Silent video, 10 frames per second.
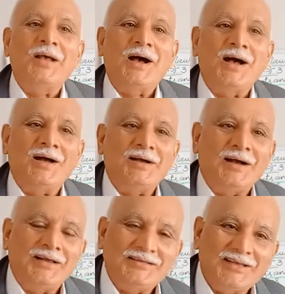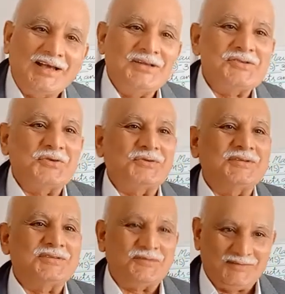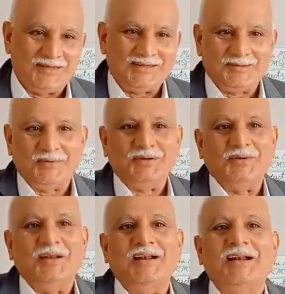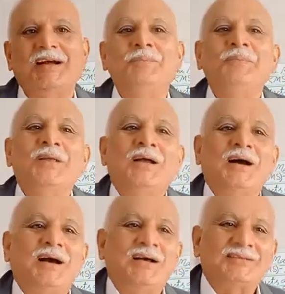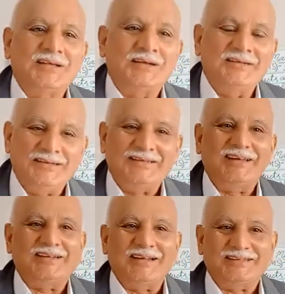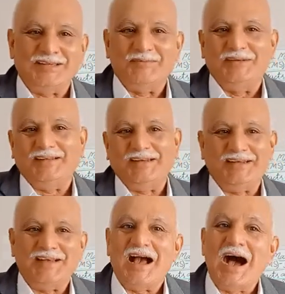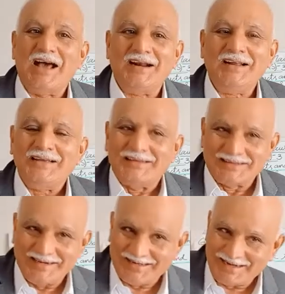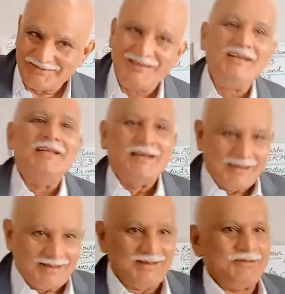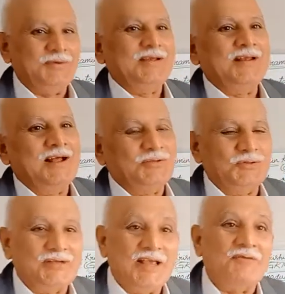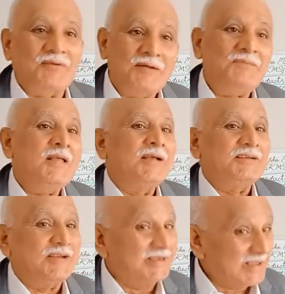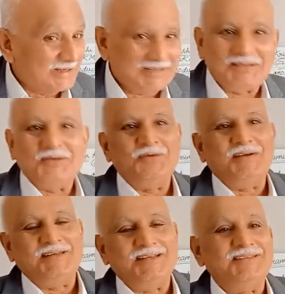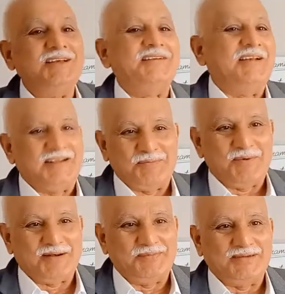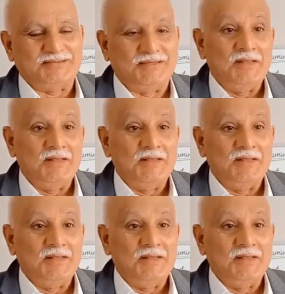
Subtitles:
ICR institutions of that particular district or sub-district or state level. You can also take from state agriculture universities or state departments.